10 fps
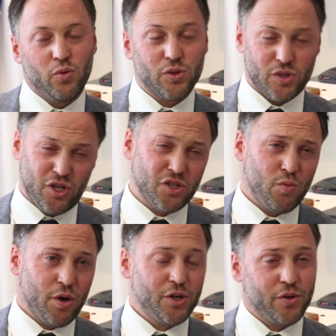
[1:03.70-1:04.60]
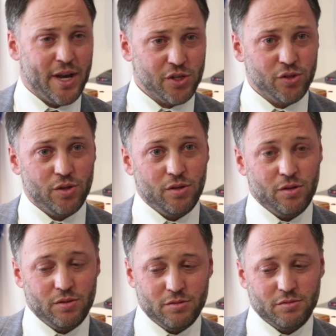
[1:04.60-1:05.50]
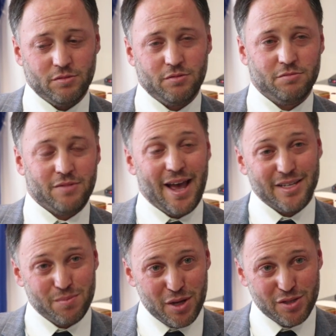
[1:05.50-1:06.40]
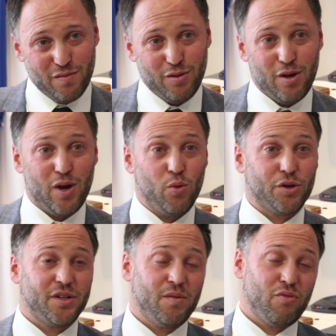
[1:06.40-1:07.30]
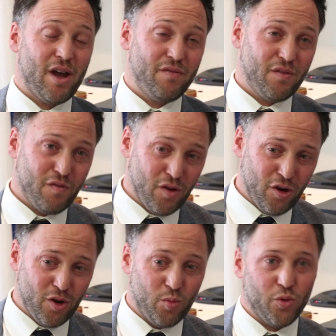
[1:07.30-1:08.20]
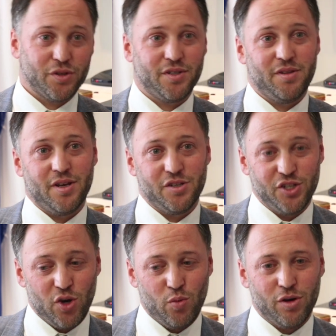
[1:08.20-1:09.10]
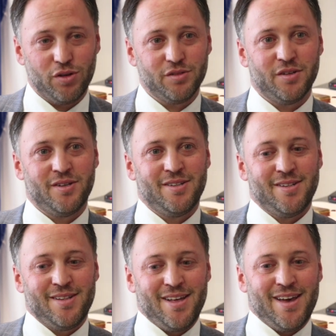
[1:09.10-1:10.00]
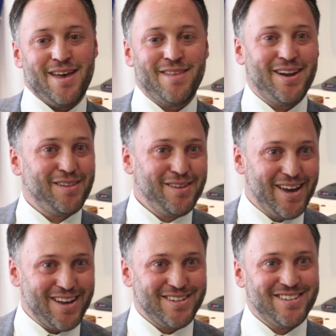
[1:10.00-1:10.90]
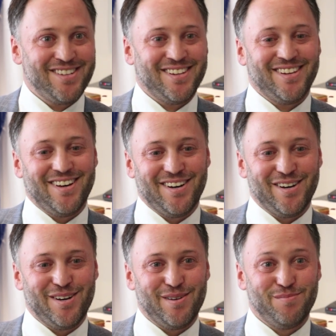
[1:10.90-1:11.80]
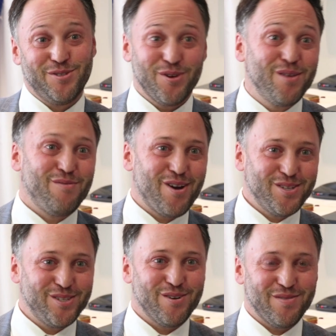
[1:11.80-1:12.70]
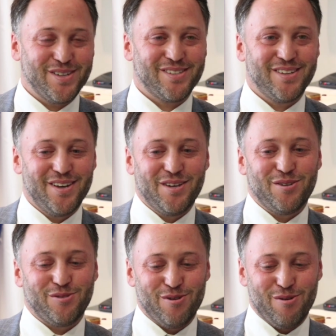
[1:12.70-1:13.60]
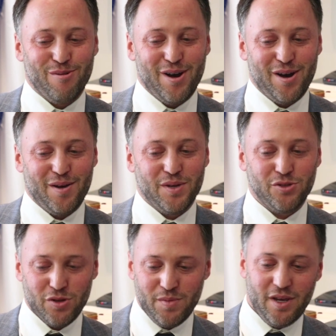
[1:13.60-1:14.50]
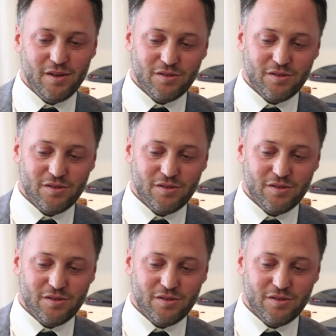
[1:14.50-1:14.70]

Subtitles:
which touched more international aspects of law. Worked in a private firm, worked in the NGO world, and then at the end joined the Foreign Service. So it took me